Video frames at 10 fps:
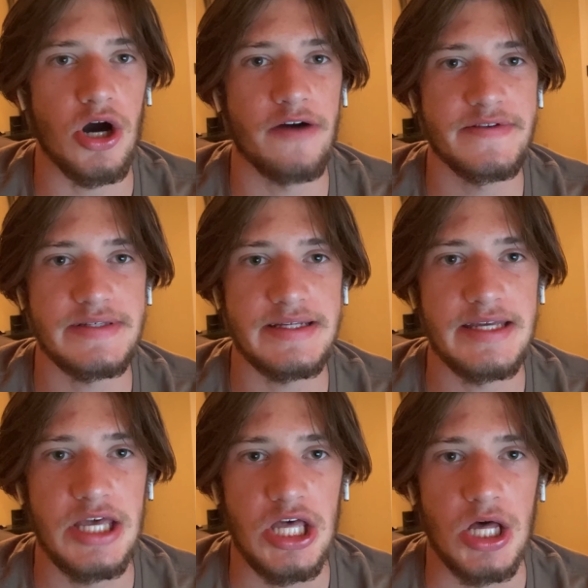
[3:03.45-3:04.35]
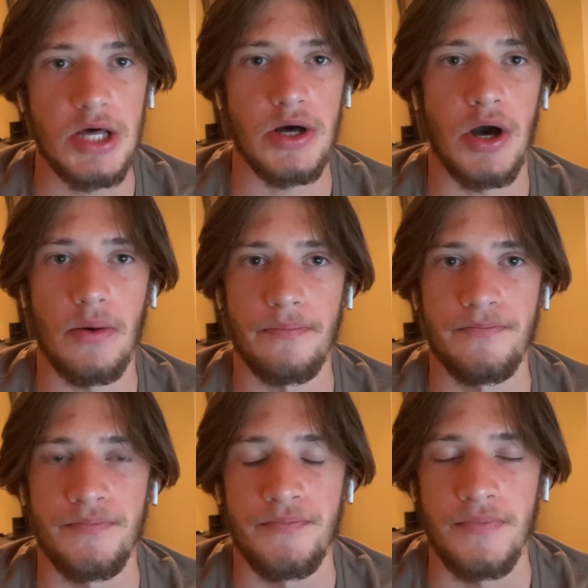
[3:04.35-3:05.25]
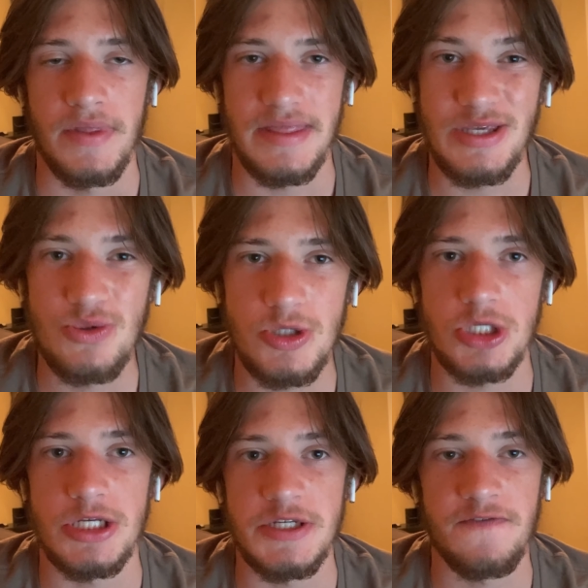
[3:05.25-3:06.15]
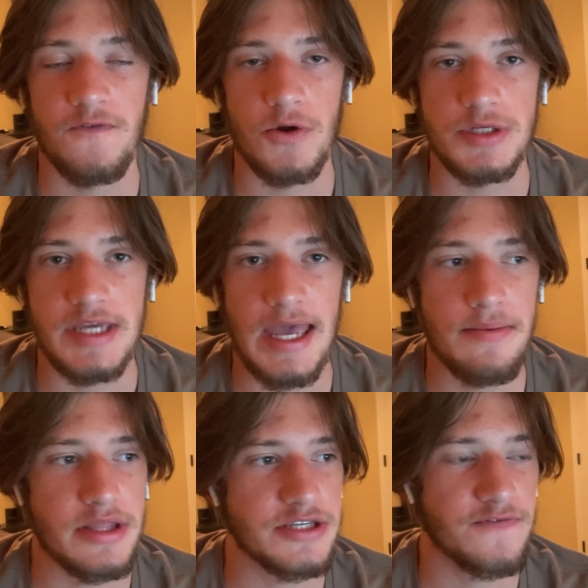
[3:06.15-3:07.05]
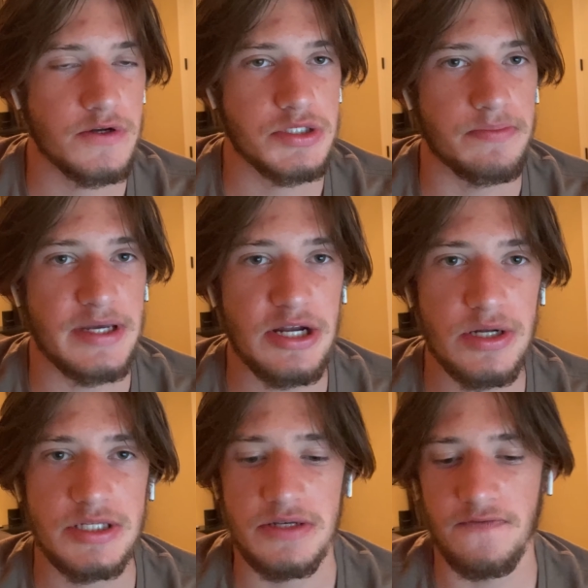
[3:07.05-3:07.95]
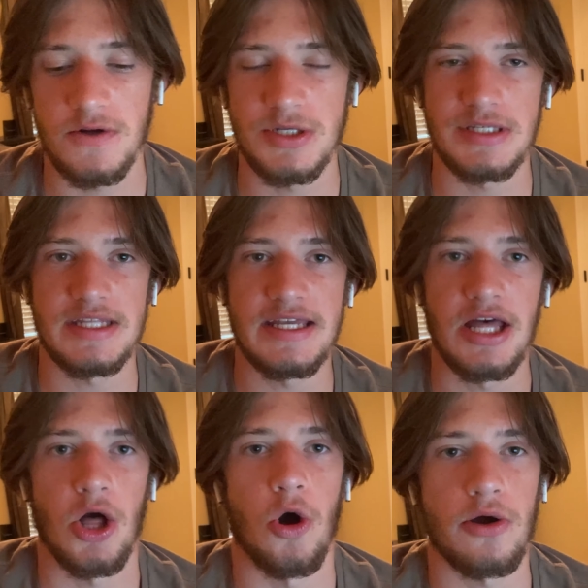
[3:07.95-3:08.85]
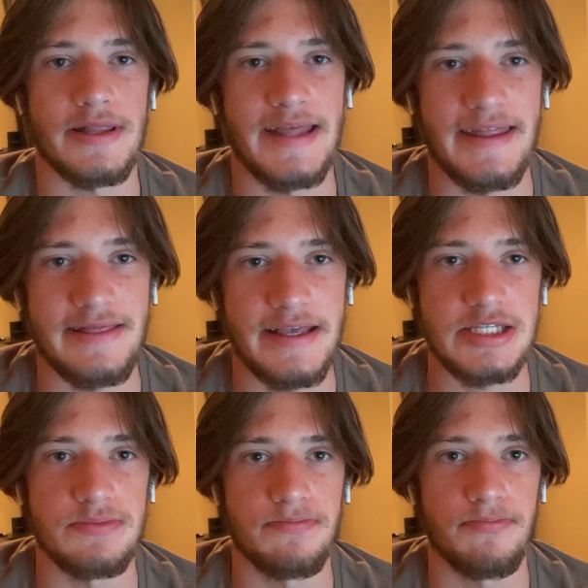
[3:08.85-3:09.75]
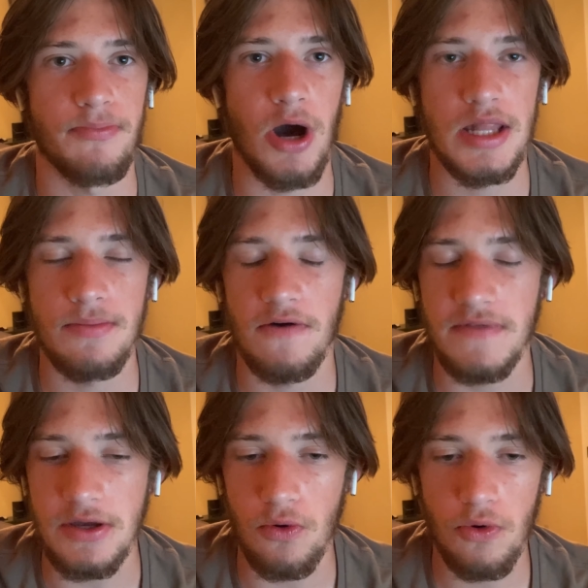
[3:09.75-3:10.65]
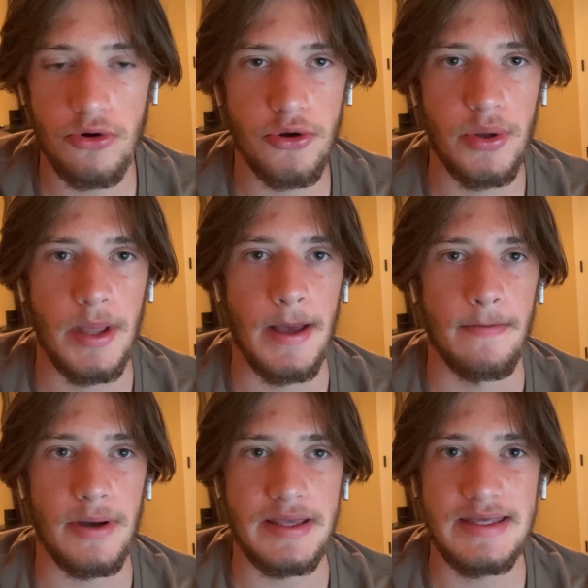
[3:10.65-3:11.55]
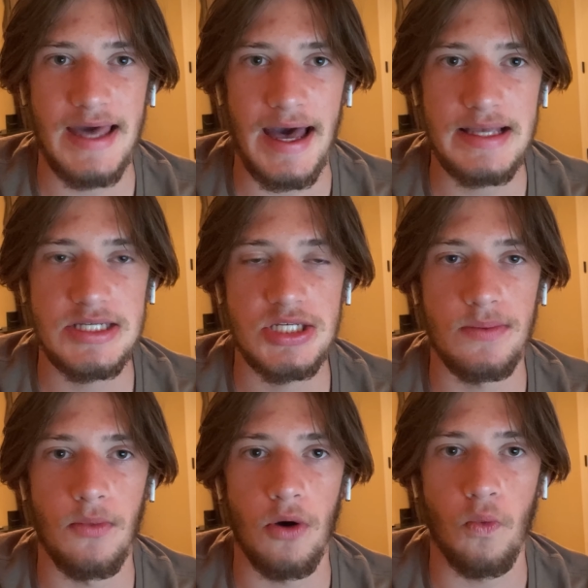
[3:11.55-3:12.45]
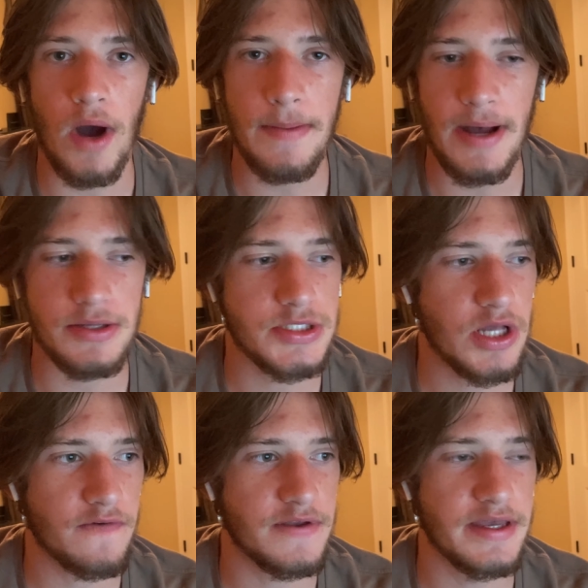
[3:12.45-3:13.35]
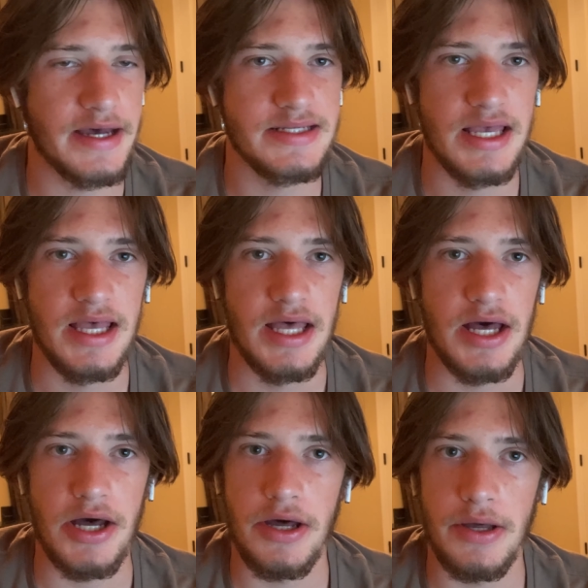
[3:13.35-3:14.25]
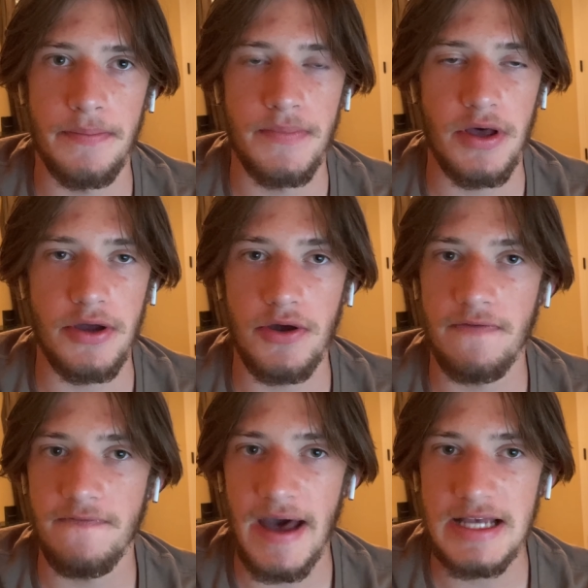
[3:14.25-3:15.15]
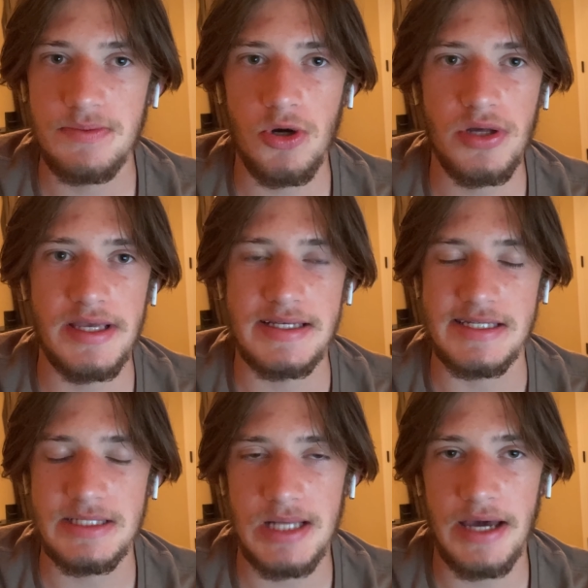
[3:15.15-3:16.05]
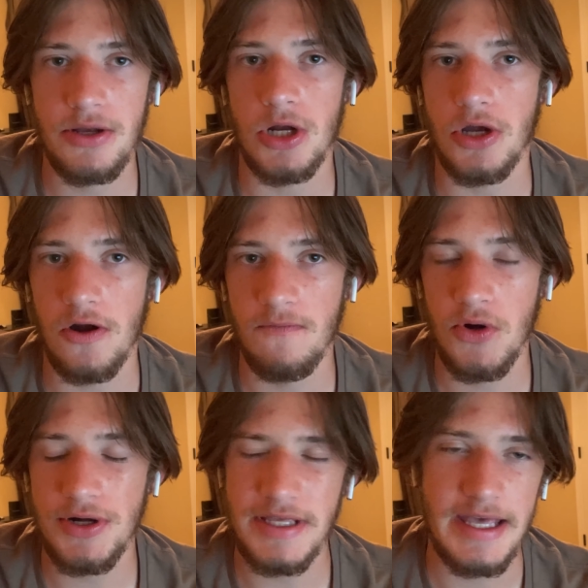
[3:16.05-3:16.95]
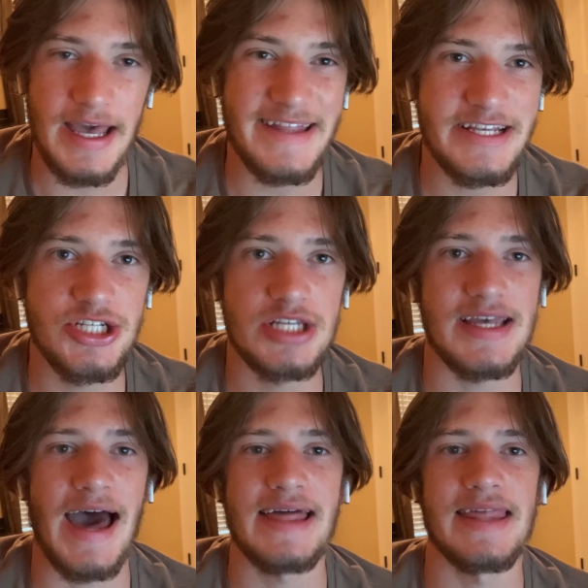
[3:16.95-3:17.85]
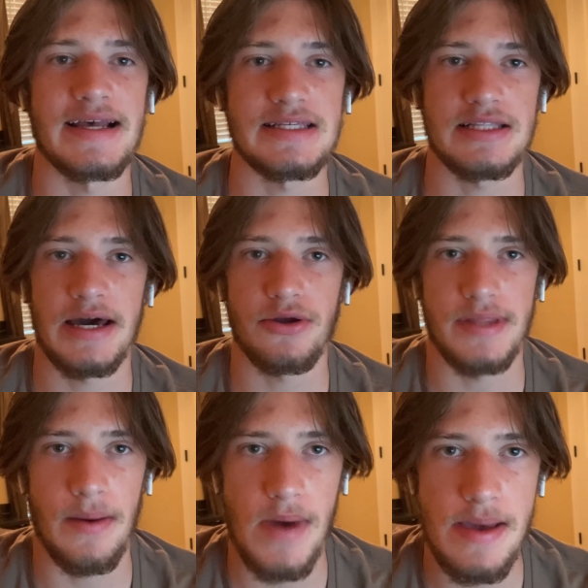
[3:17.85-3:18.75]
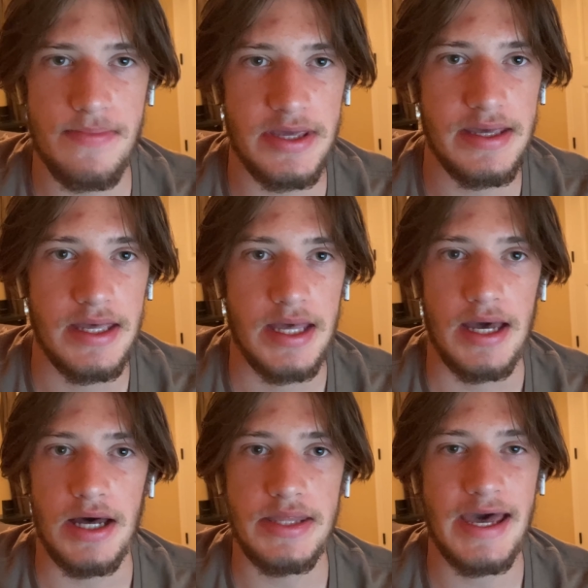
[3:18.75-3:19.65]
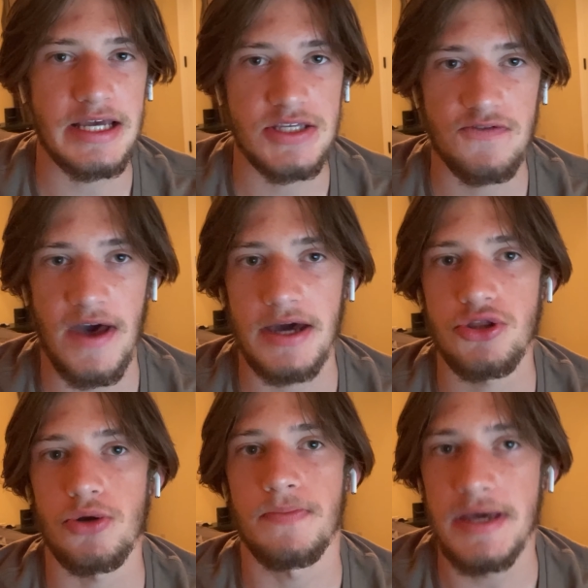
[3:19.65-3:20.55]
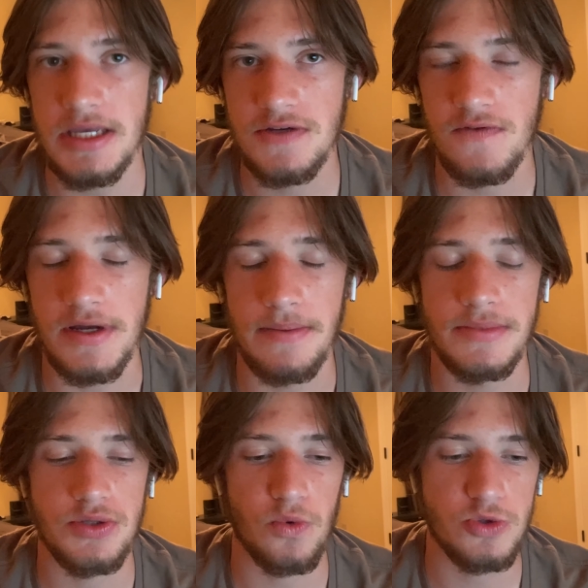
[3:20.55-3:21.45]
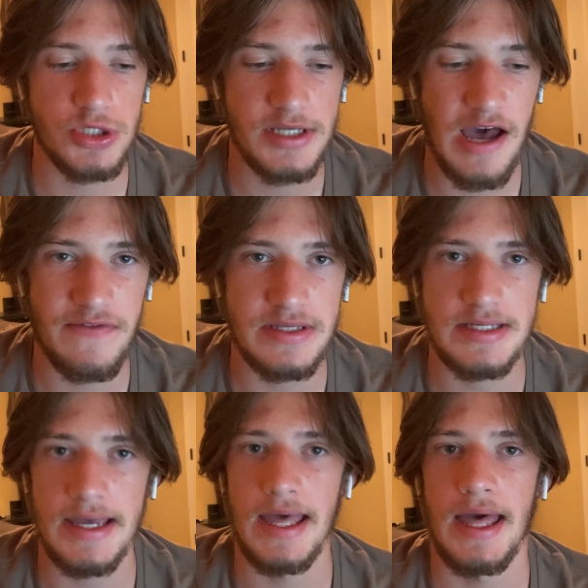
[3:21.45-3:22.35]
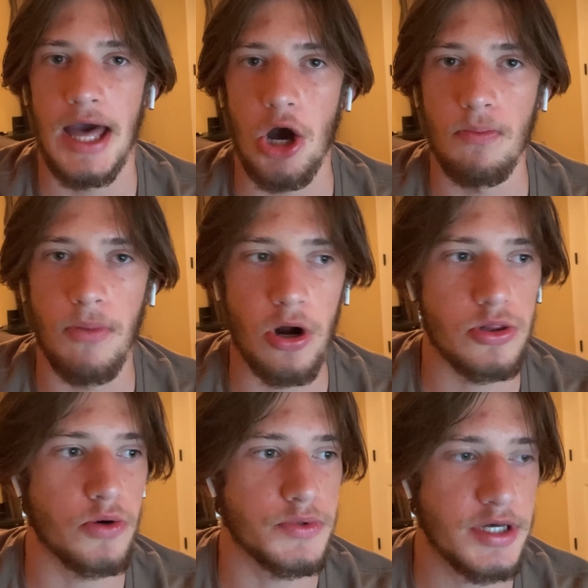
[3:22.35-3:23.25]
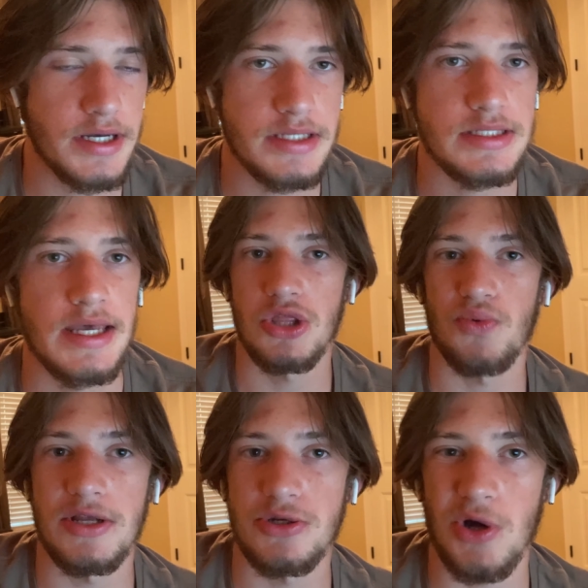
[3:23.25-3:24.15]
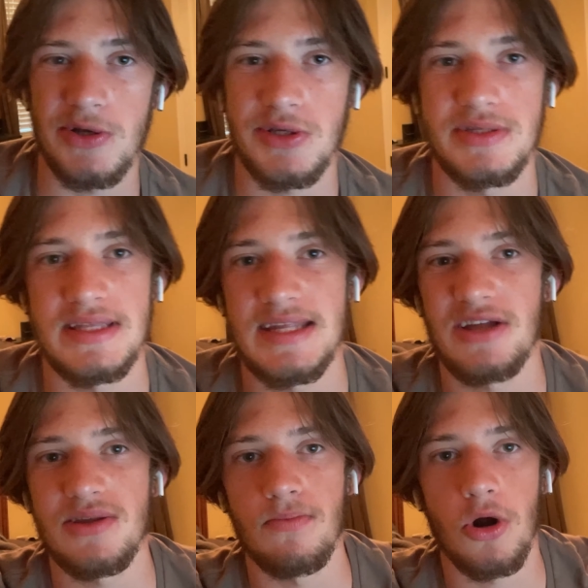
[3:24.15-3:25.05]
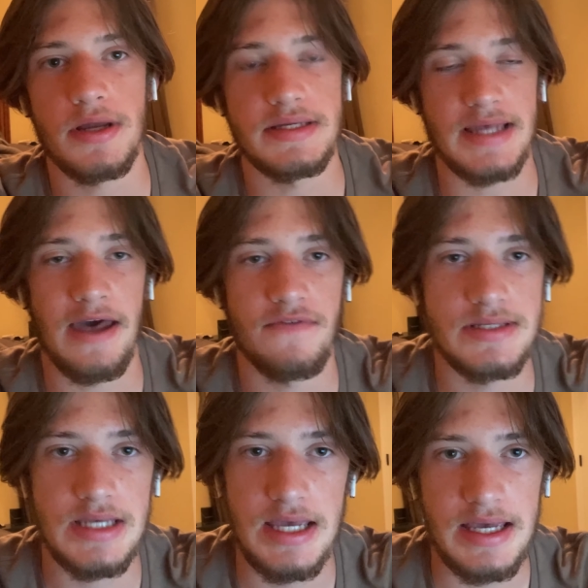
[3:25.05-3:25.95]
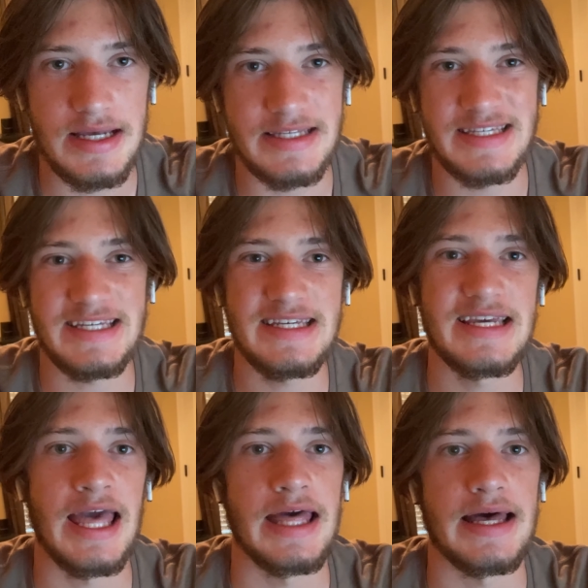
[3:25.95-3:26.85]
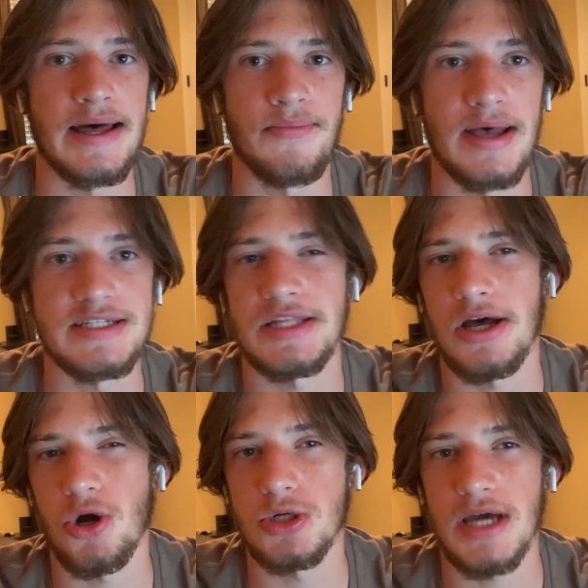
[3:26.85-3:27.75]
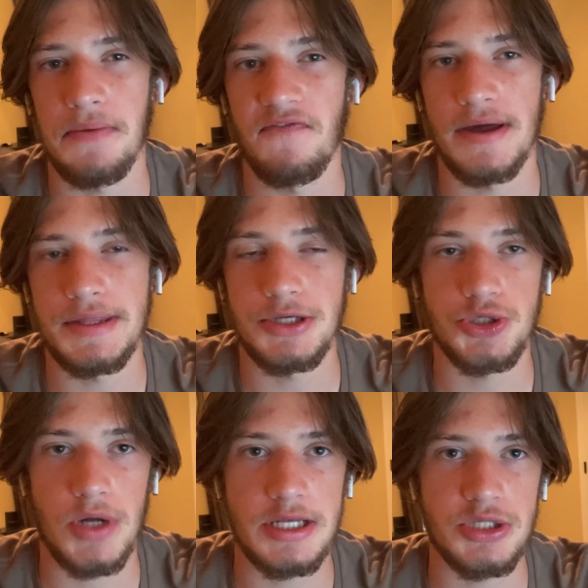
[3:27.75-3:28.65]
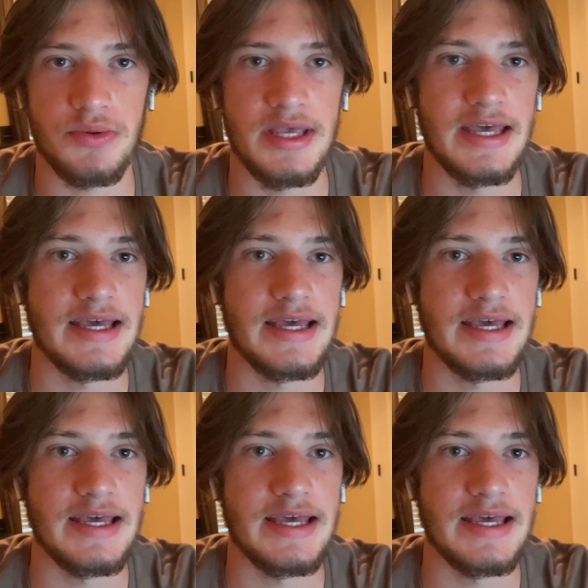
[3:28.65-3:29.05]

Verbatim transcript: Obviously, um, this was just his first game and his first appearance versus the Oakland Athletics bottom of the order, but he has some wipeout stuff. He has um, a good fastball, he has a slider, a curveball, and he just added that slider, and that might be an X factor pitch for him. So we'll just have to see how Barlow does. The Rangers also sent down Demarcus Evans because he um, has had a hard time finding the strike zone.